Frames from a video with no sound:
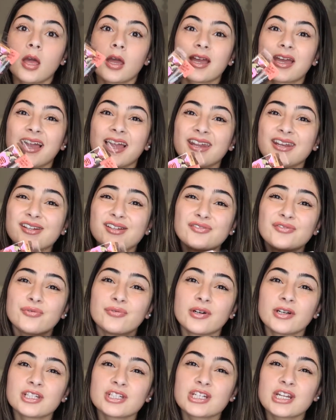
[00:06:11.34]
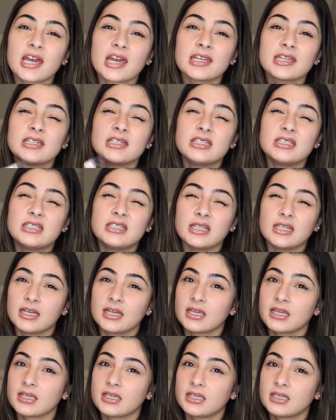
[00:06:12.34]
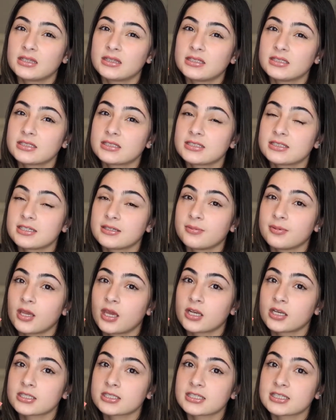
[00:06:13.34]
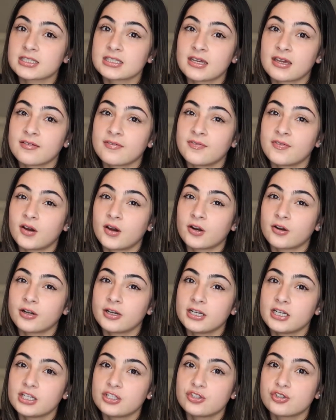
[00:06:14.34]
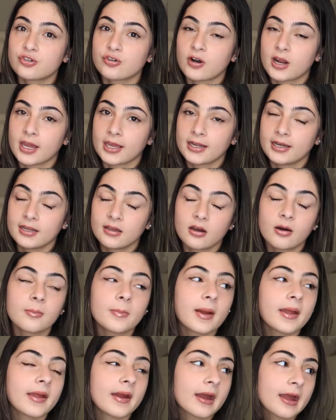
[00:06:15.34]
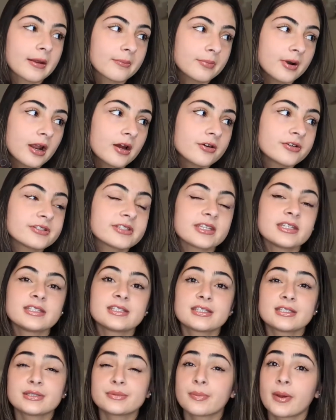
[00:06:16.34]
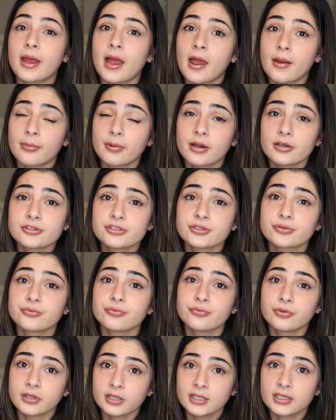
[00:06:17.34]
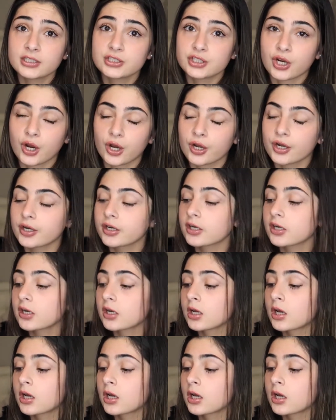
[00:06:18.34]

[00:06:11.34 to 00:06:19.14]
Kind of wish I didn't get this, to be honest, because I've already tried it on my eyebrows, and since my eyebrows are really dark,